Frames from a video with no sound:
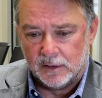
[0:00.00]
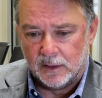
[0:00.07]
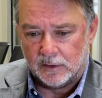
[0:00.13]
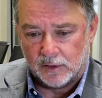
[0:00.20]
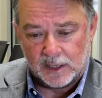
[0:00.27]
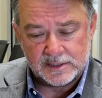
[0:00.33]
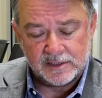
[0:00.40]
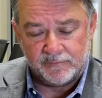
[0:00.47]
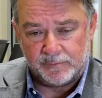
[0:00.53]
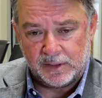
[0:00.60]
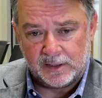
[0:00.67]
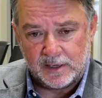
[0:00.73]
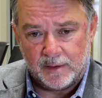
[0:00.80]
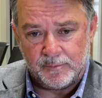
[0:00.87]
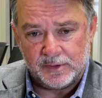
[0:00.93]
Lots of
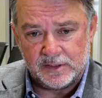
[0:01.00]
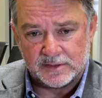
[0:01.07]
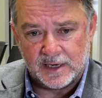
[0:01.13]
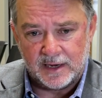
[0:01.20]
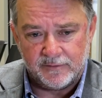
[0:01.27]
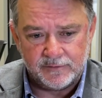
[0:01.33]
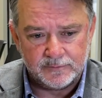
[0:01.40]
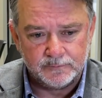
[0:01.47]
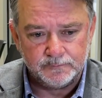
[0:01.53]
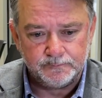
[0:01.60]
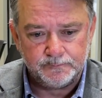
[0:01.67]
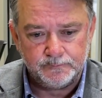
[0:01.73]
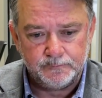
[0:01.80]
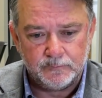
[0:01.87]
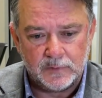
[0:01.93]
big companies have
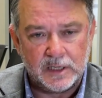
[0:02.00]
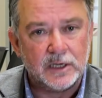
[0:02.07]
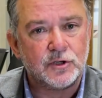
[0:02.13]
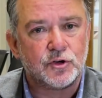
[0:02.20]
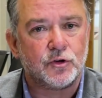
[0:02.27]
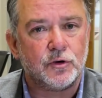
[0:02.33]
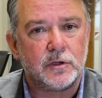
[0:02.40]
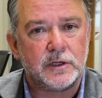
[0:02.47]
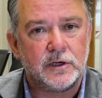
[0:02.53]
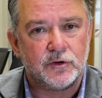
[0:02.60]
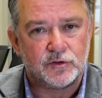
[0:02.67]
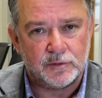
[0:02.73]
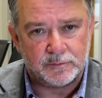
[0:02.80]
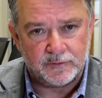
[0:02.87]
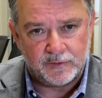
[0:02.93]
internal
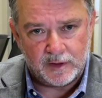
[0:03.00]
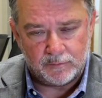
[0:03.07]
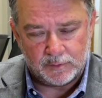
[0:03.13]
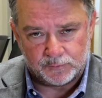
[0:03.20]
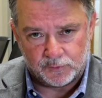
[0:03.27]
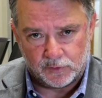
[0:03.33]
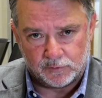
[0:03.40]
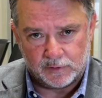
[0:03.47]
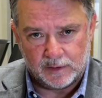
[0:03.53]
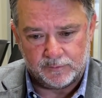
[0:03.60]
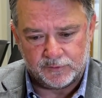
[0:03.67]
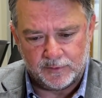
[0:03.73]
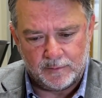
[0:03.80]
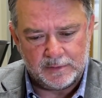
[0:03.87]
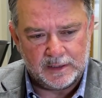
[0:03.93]
leadership development
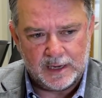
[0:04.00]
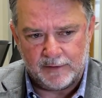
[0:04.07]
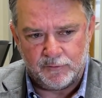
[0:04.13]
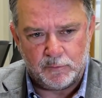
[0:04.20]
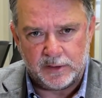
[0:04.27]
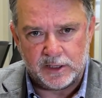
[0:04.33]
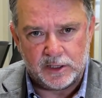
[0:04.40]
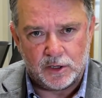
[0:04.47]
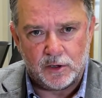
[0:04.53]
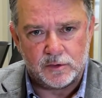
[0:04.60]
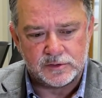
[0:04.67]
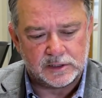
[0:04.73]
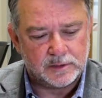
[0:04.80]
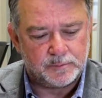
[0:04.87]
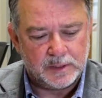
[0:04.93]
programs. I mean, everybody
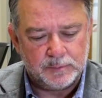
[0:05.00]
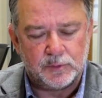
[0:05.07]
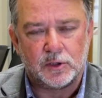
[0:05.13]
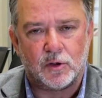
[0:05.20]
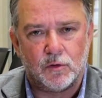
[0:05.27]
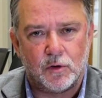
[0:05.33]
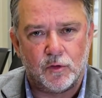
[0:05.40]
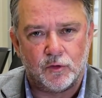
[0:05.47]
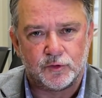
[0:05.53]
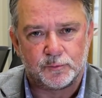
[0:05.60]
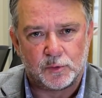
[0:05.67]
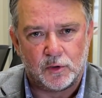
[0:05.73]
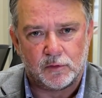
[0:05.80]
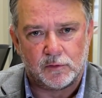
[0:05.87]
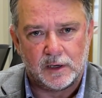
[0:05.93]
knows that the people going to those
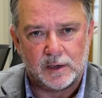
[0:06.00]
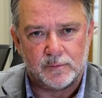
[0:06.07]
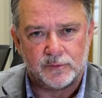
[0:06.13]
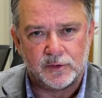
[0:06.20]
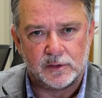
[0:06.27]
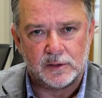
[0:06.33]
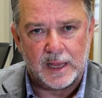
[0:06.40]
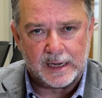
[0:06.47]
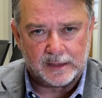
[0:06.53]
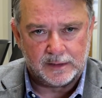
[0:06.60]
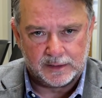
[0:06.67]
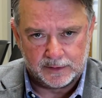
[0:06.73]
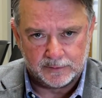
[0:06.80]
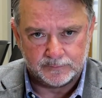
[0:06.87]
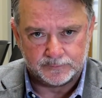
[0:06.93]
programs are
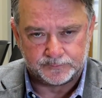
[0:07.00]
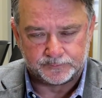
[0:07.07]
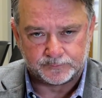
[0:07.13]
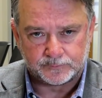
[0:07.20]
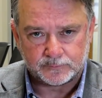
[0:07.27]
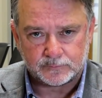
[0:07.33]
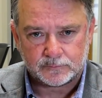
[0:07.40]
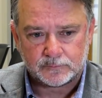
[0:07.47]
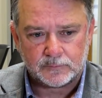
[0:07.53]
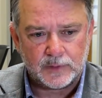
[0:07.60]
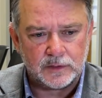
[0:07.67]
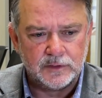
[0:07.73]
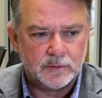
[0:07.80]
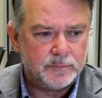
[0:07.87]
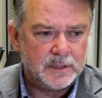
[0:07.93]
likely
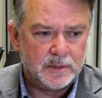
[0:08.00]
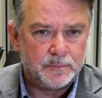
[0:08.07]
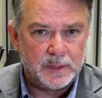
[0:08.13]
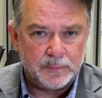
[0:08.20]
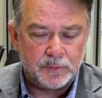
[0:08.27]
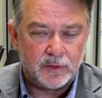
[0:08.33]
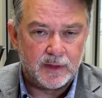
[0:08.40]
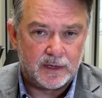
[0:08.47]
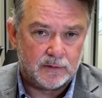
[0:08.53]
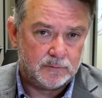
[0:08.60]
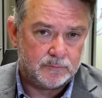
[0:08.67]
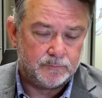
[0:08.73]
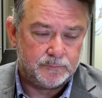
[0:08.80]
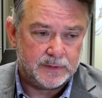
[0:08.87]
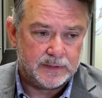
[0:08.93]
to be the people that'll
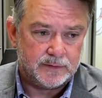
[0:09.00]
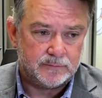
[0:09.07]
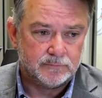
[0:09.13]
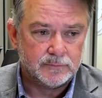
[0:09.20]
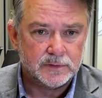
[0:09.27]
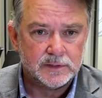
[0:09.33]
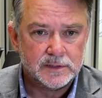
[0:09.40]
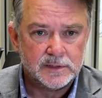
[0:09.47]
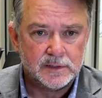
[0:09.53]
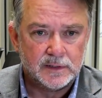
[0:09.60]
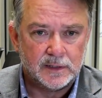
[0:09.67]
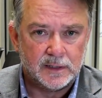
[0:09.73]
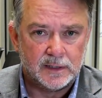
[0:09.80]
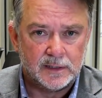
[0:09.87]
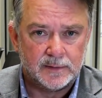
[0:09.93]
be
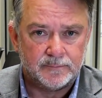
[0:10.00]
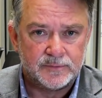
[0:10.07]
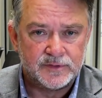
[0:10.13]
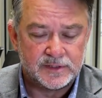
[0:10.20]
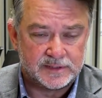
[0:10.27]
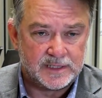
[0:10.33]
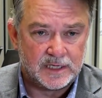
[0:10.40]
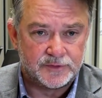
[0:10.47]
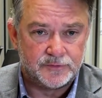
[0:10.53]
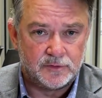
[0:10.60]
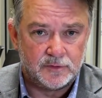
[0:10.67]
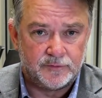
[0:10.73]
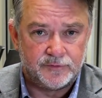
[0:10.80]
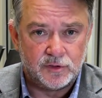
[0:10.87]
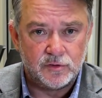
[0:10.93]
successful in
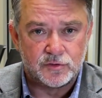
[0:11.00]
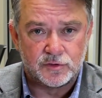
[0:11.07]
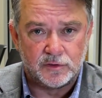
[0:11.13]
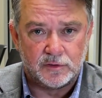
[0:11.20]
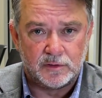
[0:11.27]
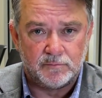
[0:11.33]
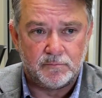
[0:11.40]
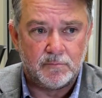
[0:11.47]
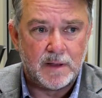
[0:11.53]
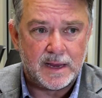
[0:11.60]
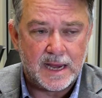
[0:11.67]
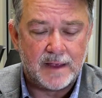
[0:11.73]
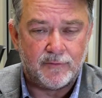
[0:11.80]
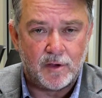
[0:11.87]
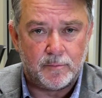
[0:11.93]
the future and might
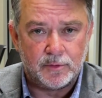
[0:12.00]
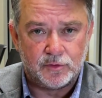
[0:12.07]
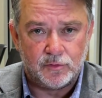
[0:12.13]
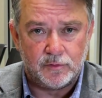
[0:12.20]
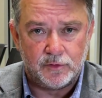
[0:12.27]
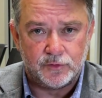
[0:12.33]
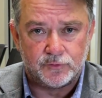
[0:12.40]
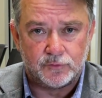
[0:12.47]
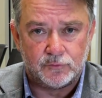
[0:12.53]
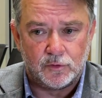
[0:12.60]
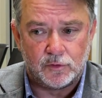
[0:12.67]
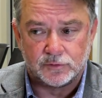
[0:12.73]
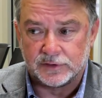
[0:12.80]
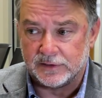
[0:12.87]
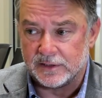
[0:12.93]
have opportunities for
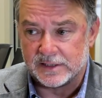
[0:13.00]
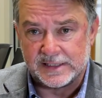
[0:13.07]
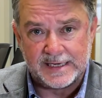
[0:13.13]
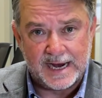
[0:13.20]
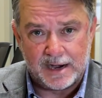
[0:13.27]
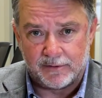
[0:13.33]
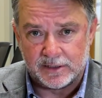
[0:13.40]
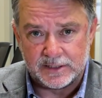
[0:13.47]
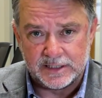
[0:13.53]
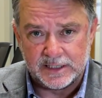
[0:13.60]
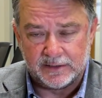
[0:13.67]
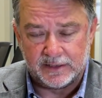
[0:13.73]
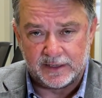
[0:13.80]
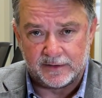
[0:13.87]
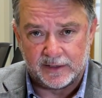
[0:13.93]
roles. It doesn't guarantee
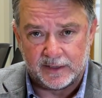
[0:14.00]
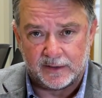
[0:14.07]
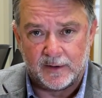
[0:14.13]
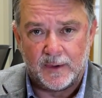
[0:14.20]
anything.